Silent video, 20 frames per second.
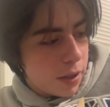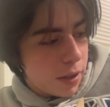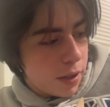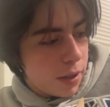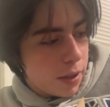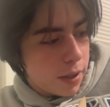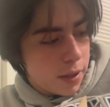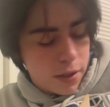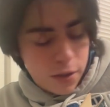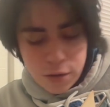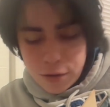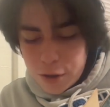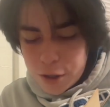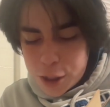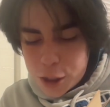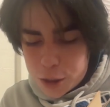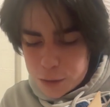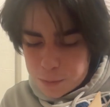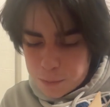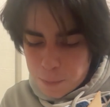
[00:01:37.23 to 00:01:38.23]

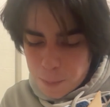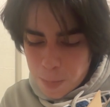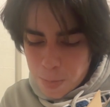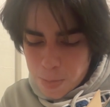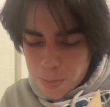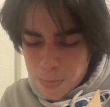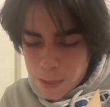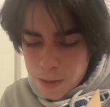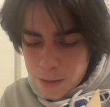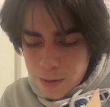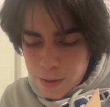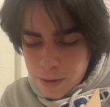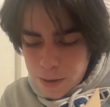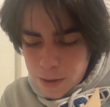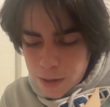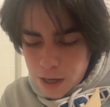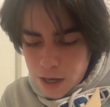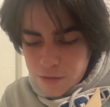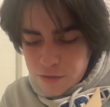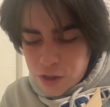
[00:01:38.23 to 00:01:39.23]
integration
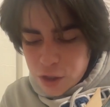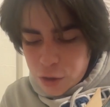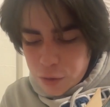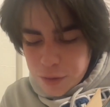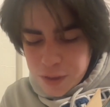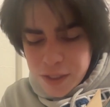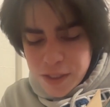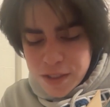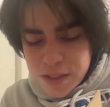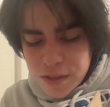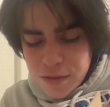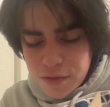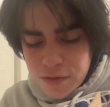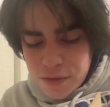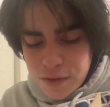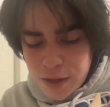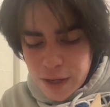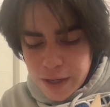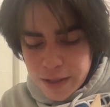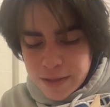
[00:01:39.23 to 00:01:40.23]
of degrees of
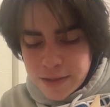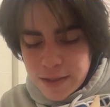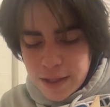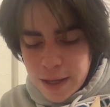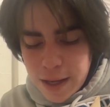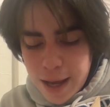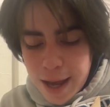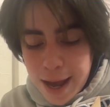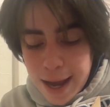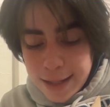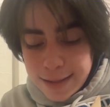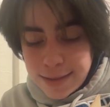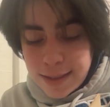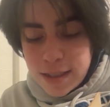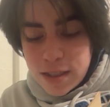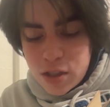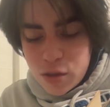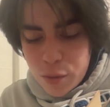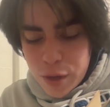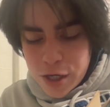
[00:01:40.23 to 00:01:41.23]

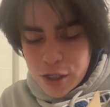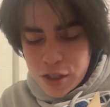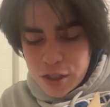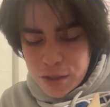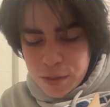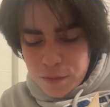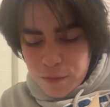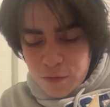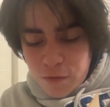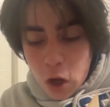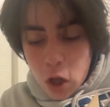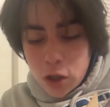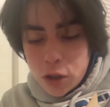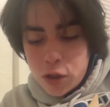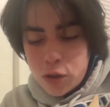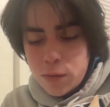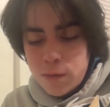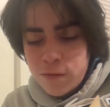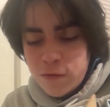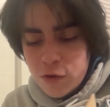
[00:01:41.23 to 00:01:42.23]
accentuation,
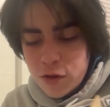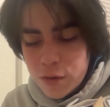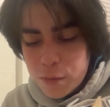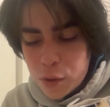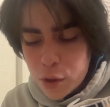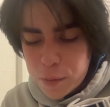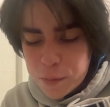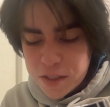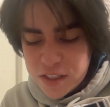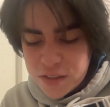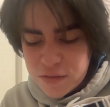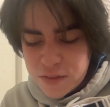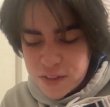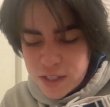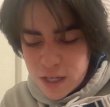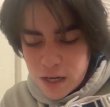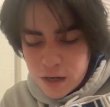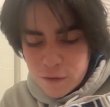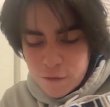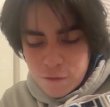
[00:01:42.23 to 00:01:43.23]
volume, for the purpose of
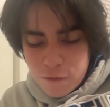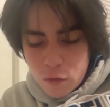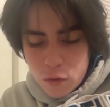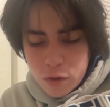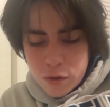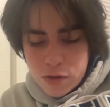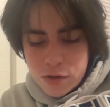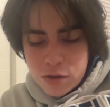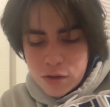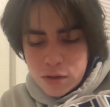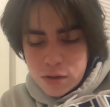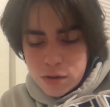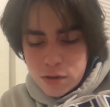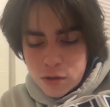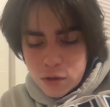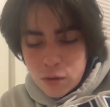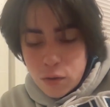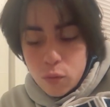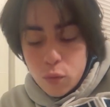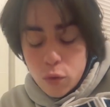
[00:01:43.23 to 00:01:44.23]
setting forth
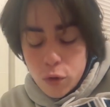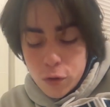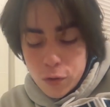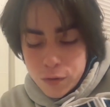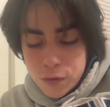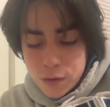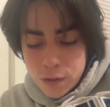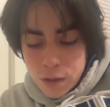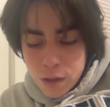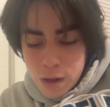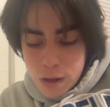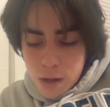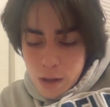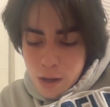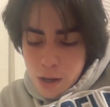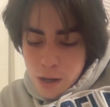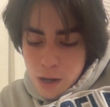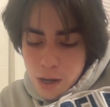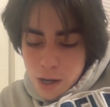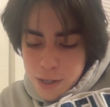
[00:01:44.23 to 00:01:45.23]
certain words.
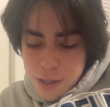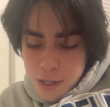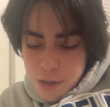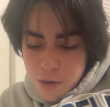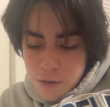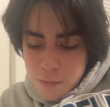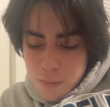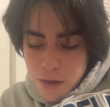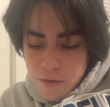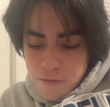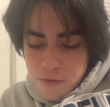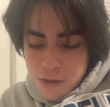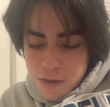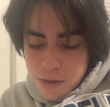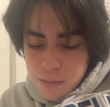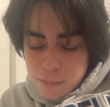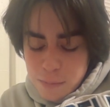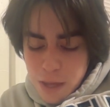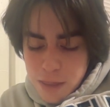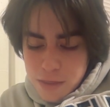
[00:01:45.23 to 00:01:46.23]
Another
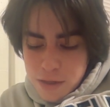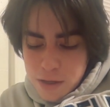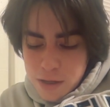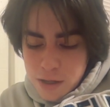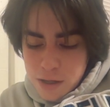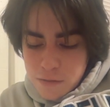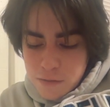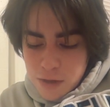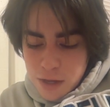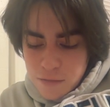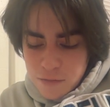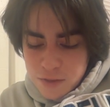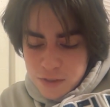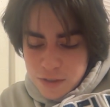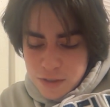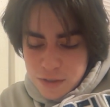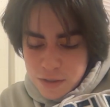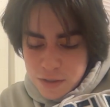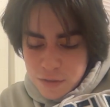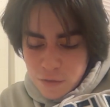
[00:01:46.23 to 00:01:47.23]
method of
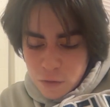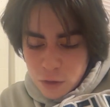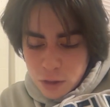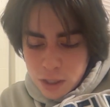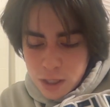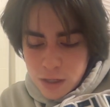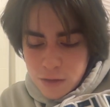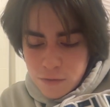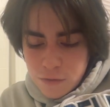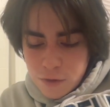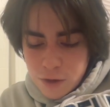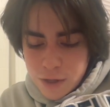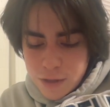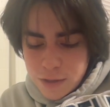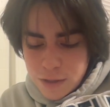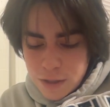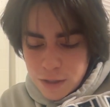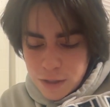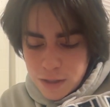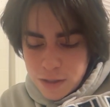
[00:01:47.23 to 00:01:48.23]
emphasis for key
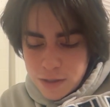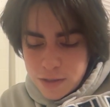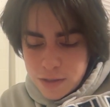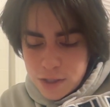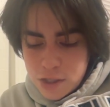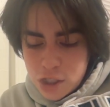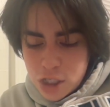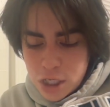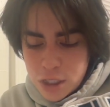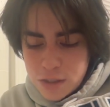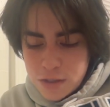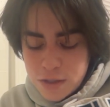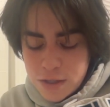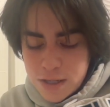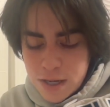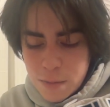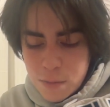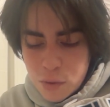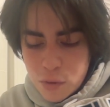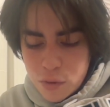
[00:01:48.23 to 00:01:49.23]
phrasing is to change the
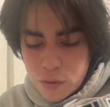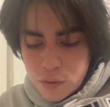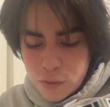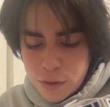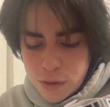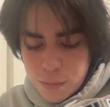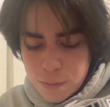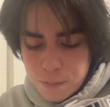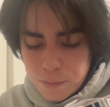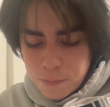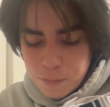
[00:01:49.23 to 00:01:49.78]
tempo and rhythm.